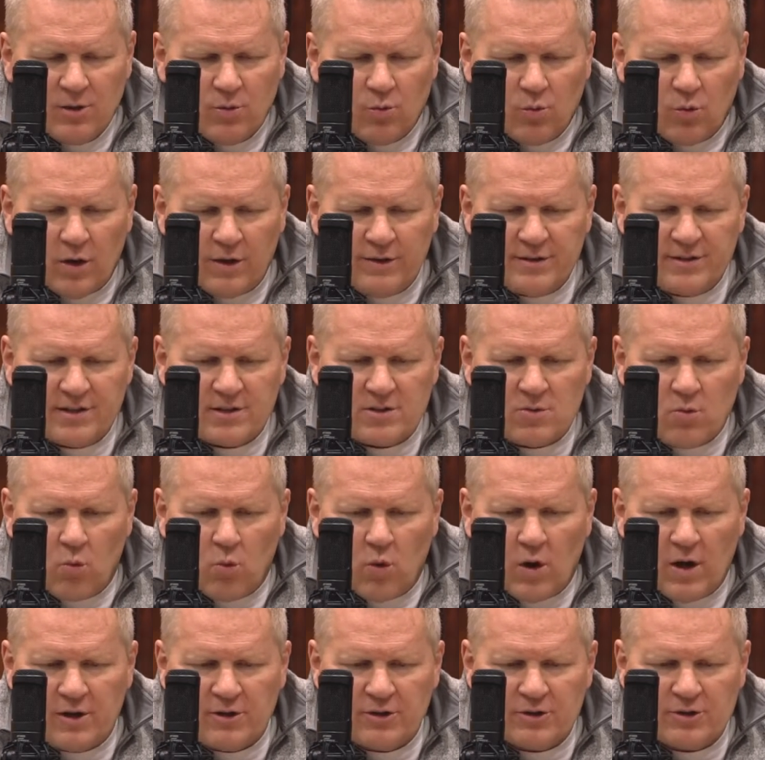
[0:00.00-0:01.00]
What's the
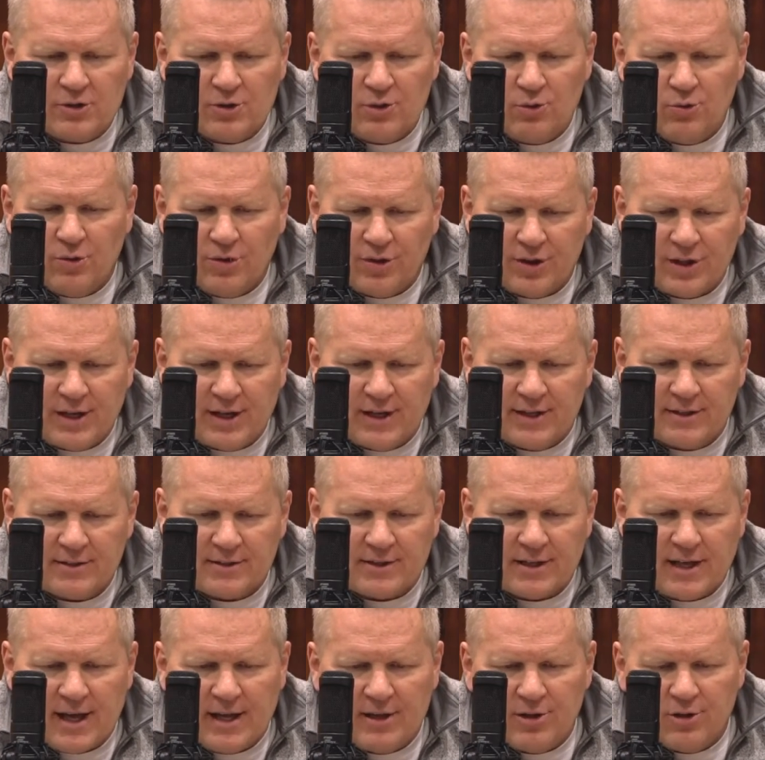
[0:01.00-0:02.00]
one or two things
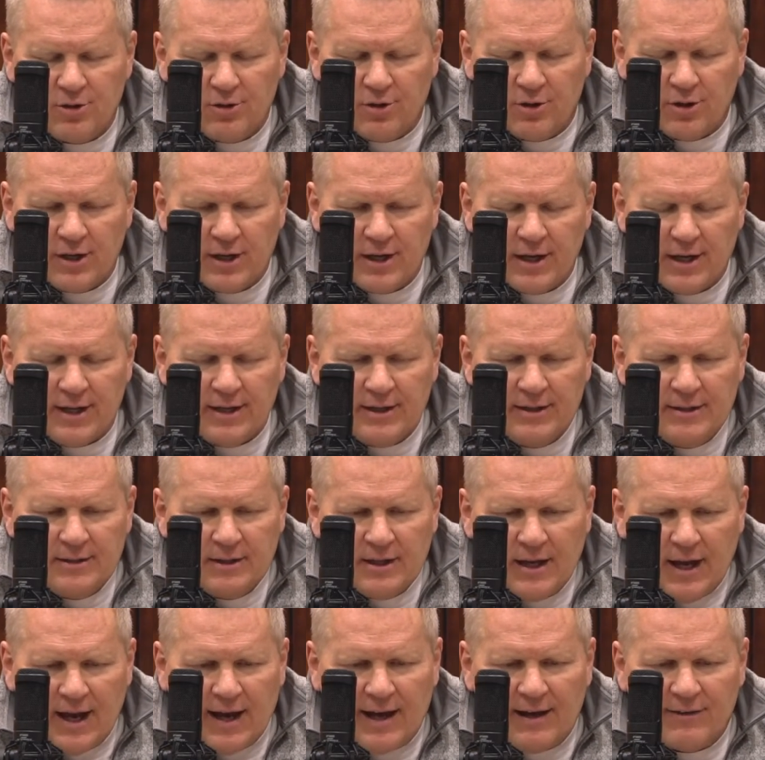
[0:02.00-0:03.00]
that you're going to
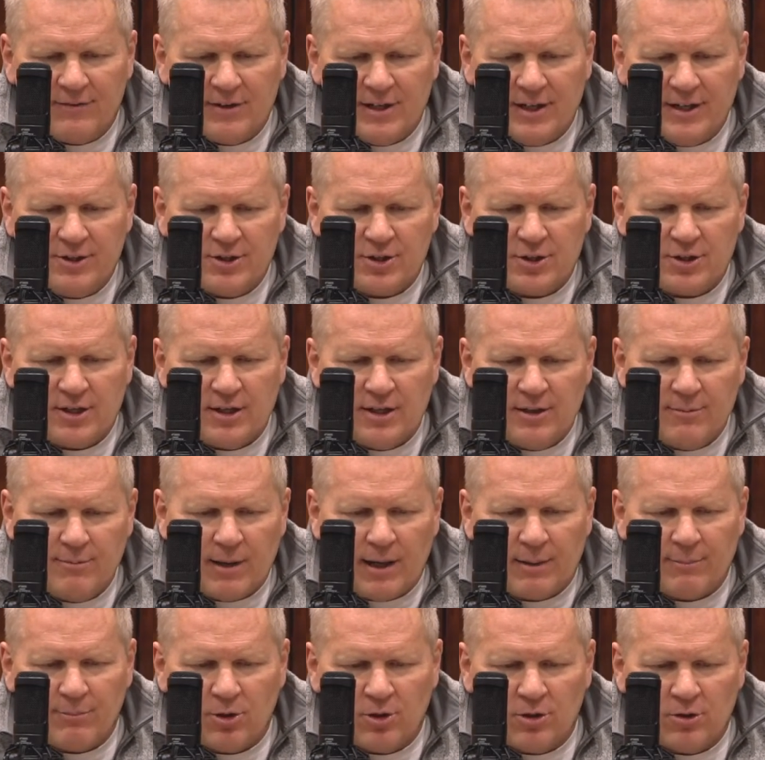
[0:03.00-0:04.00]
have each team
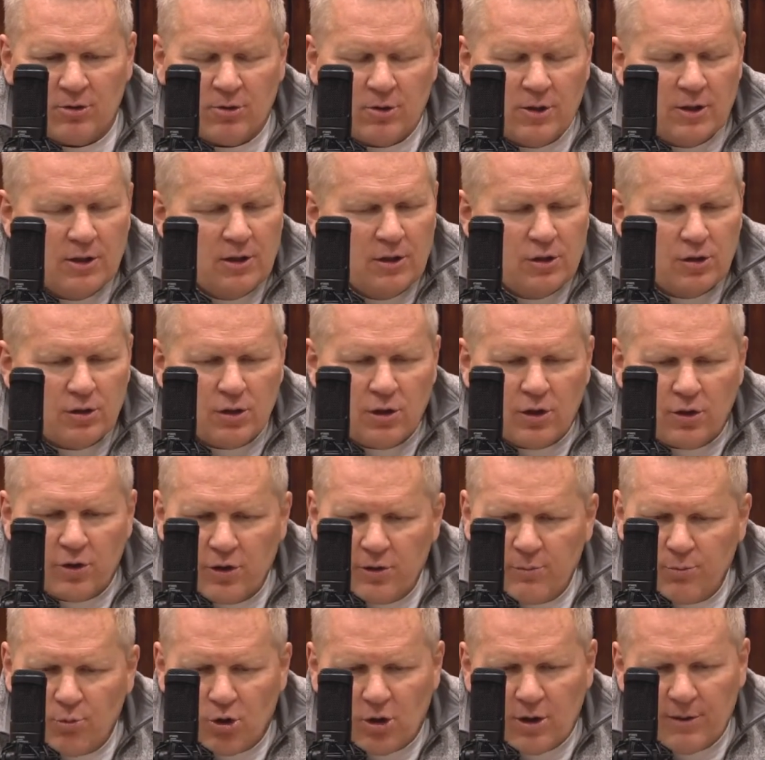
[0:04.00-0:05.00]
member
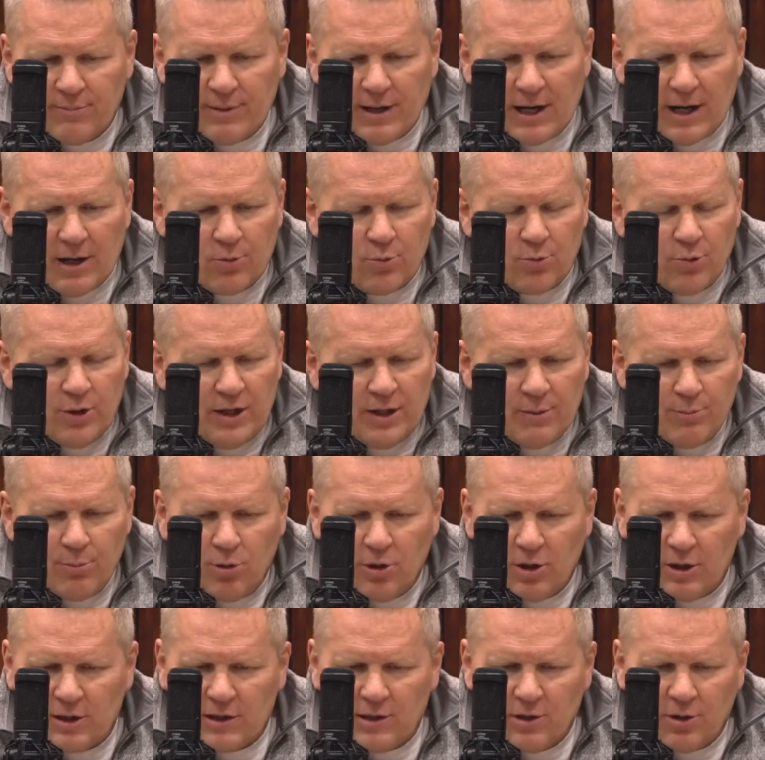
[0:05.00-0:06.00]
learn more about? Read a
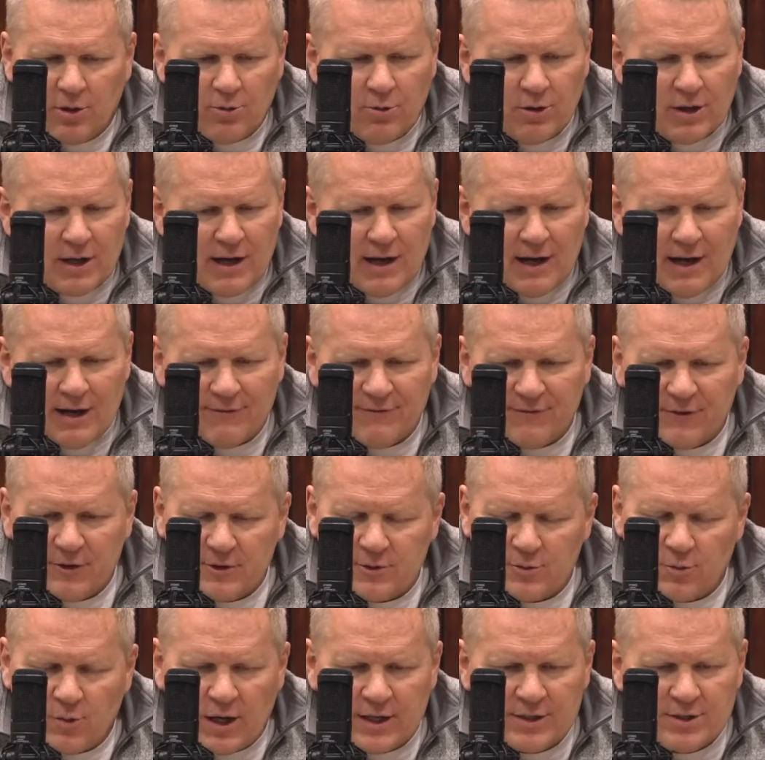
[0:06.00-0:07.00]
book, go to a
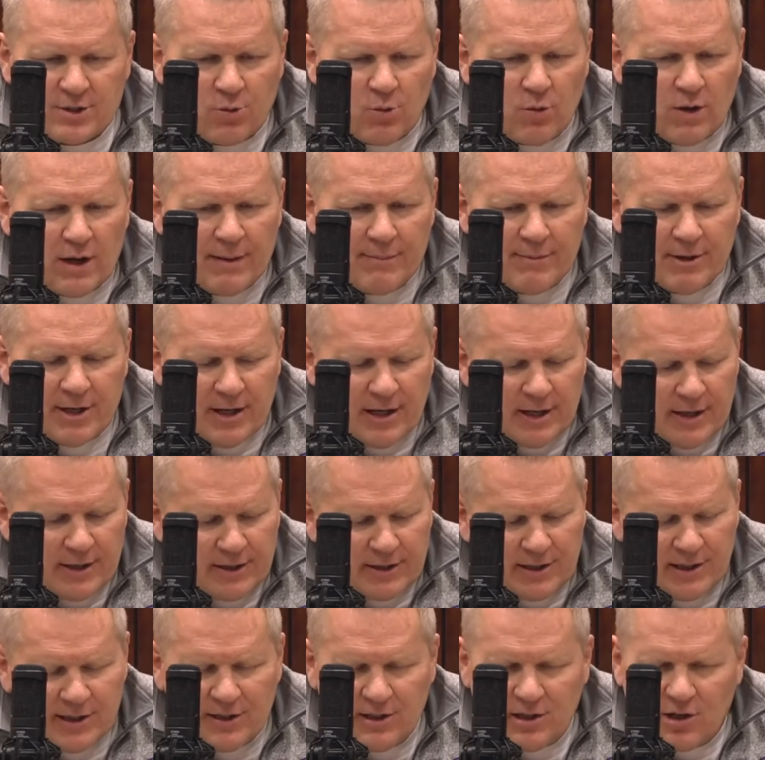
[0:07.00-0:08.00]
conference, watch a webinar,
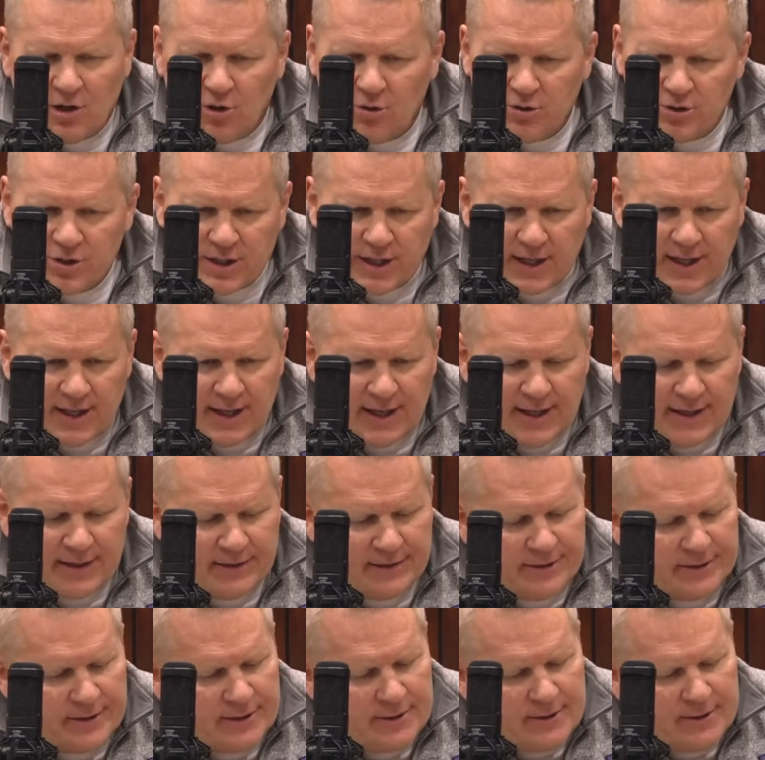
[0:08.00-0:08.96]
get coaching on.